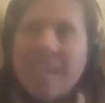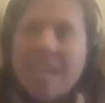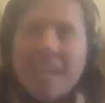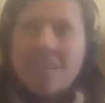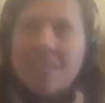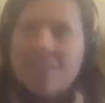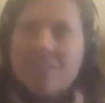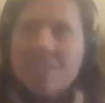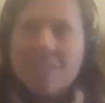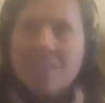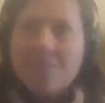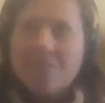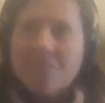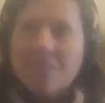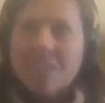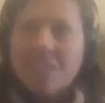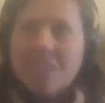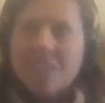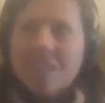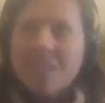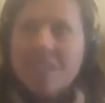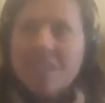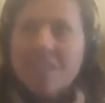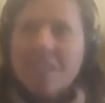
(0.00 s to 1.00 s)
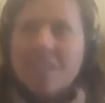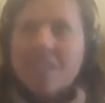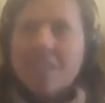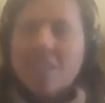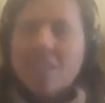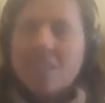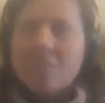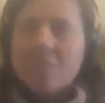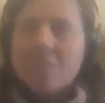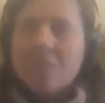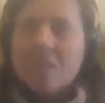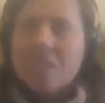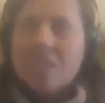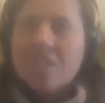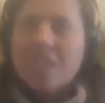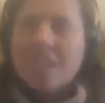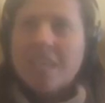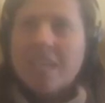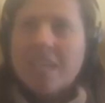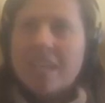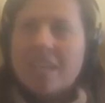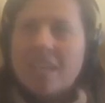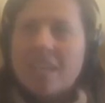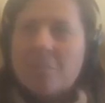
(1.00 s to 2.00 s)
10 or something, because
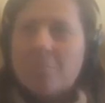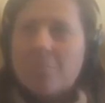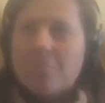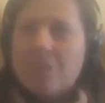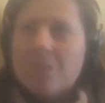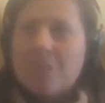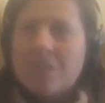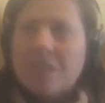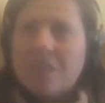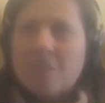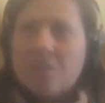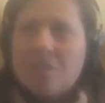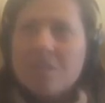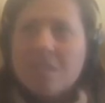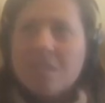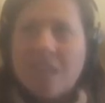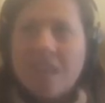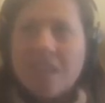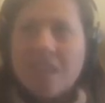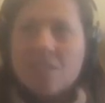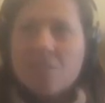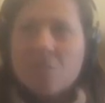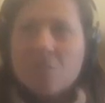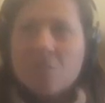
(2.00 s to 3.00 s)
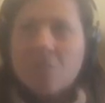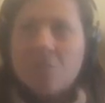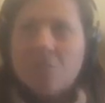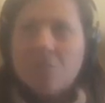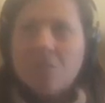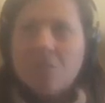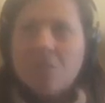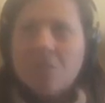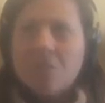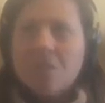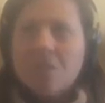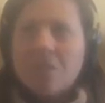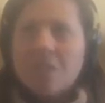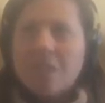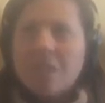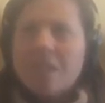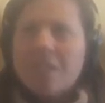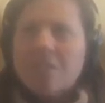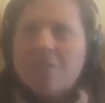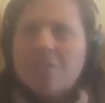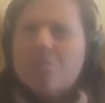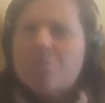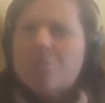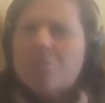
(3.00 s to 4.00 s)
I had a brother that was in high school
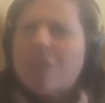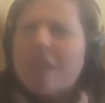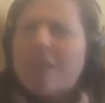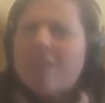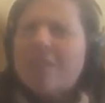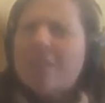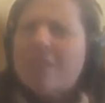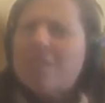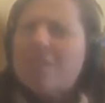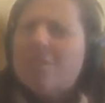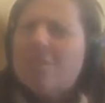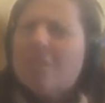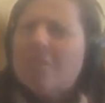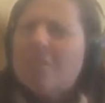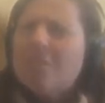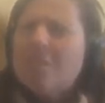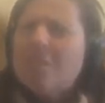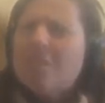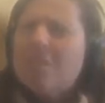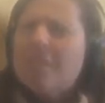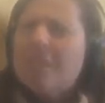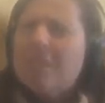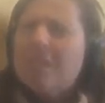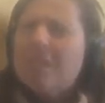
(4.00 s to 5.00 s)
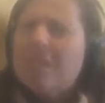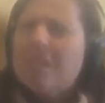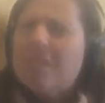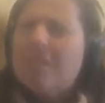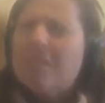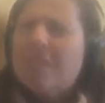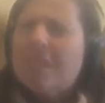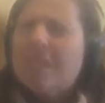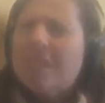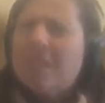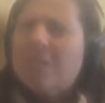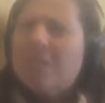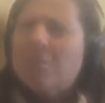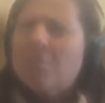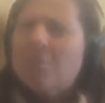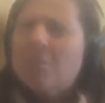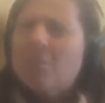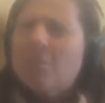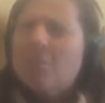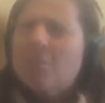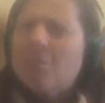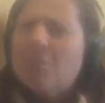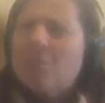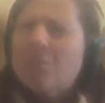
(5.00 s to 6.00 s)
and driving. So I must have been even like a little
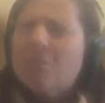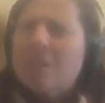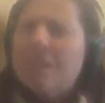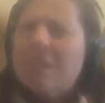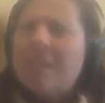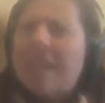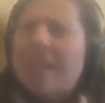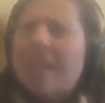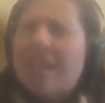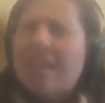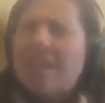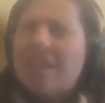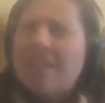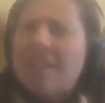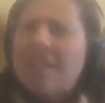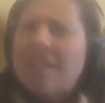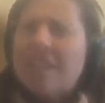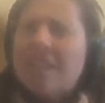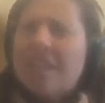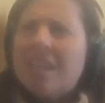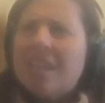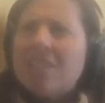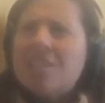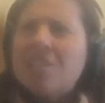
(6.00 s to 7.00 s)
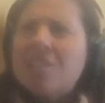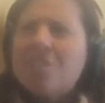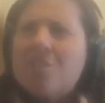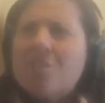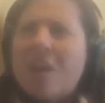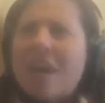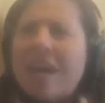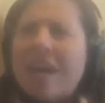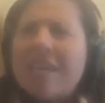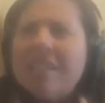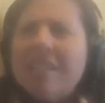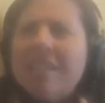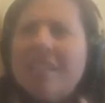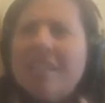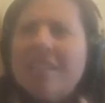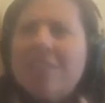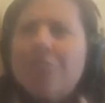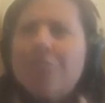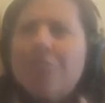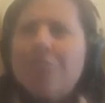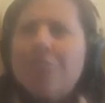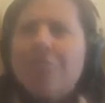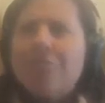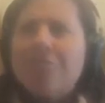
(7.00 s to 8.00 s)
bit older than that. And so I
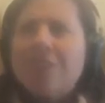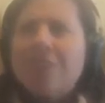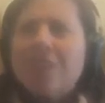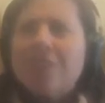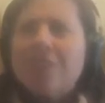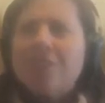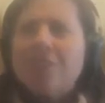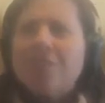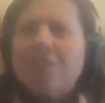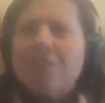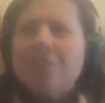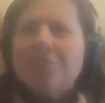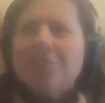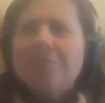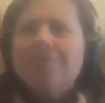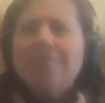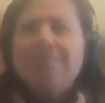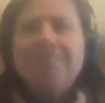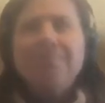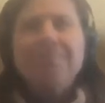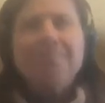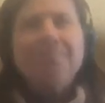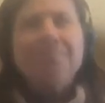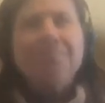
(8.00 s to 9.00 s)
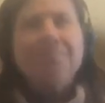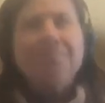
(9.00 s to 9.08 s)
didn't feel